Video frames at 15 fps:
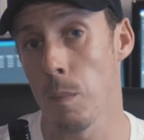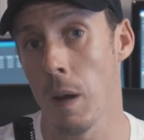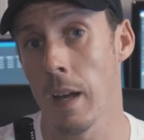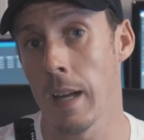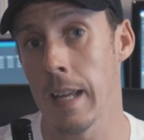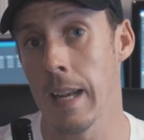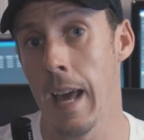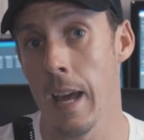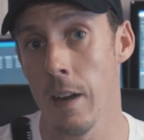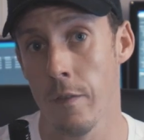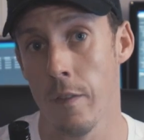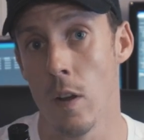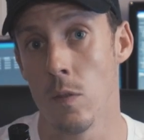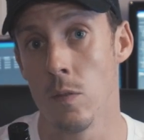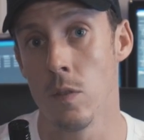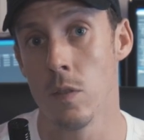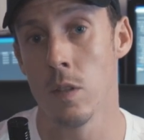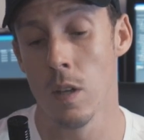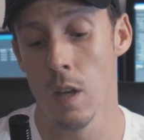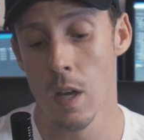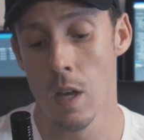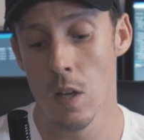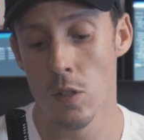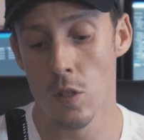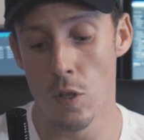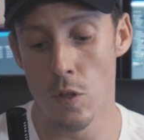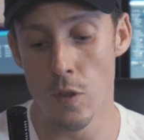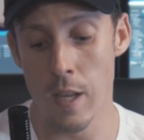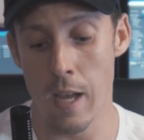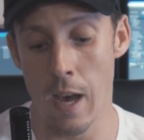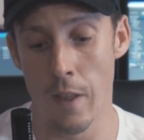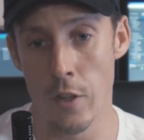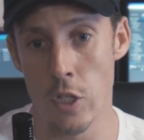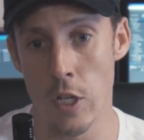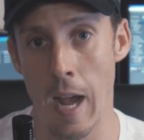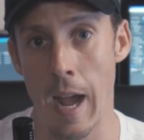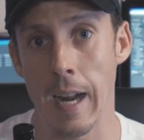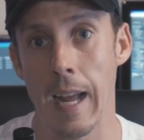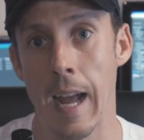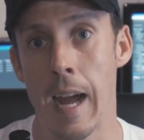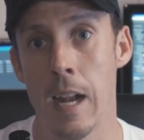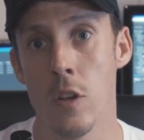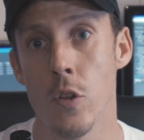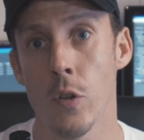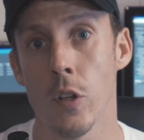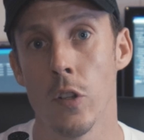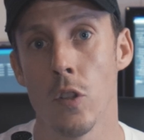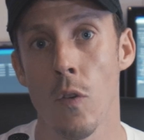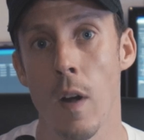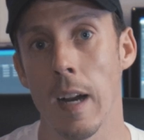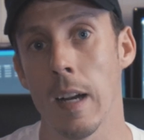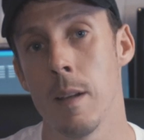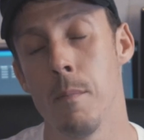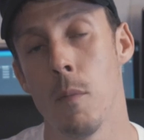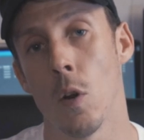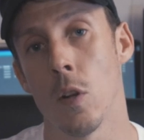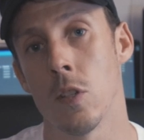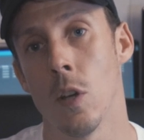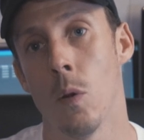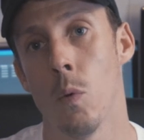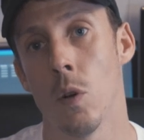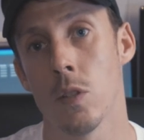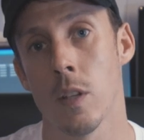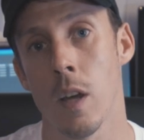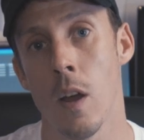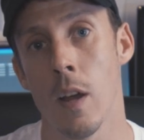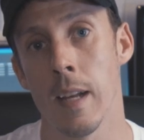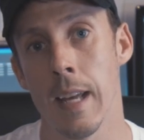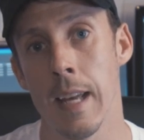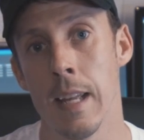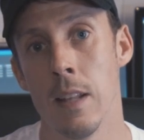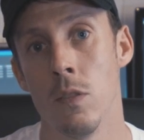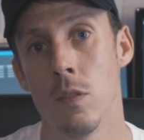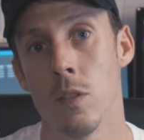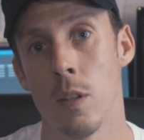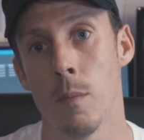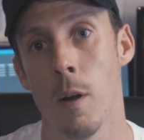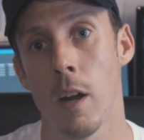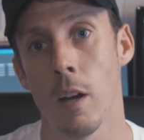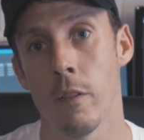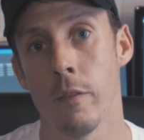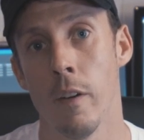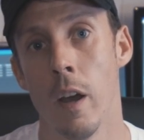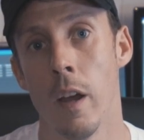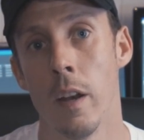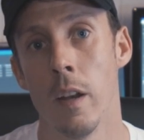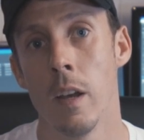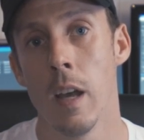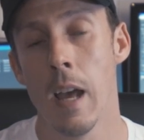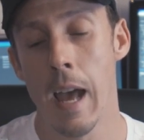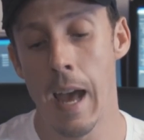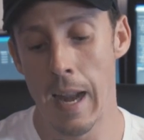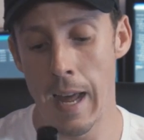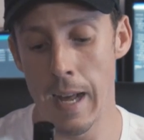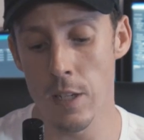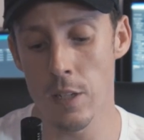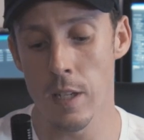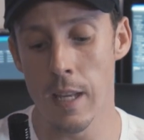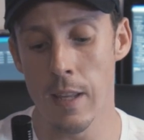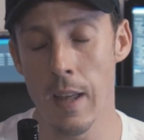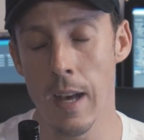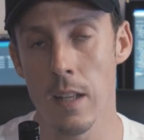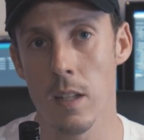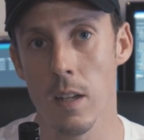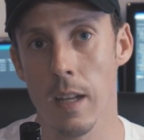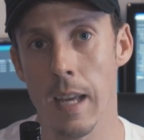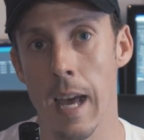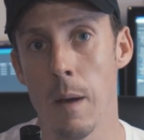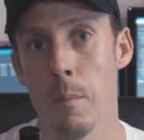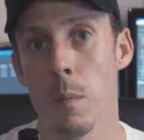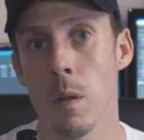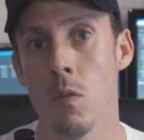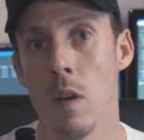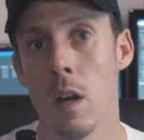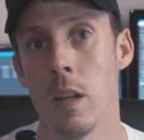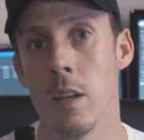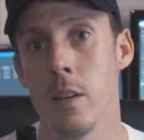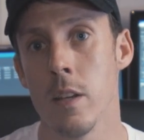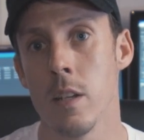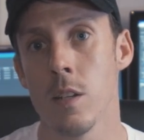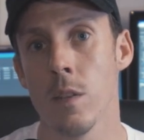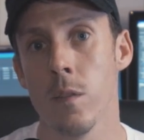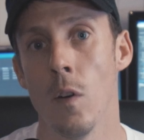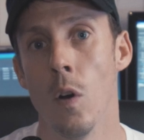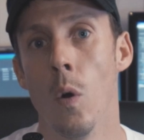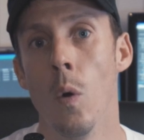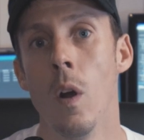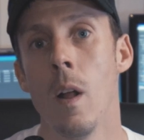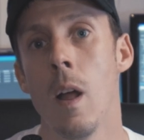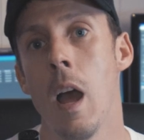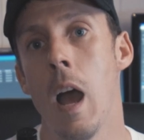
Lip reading: plug in headphones to the other jack and you can directly monitor what's going into the microphone. And actually that can be really useful.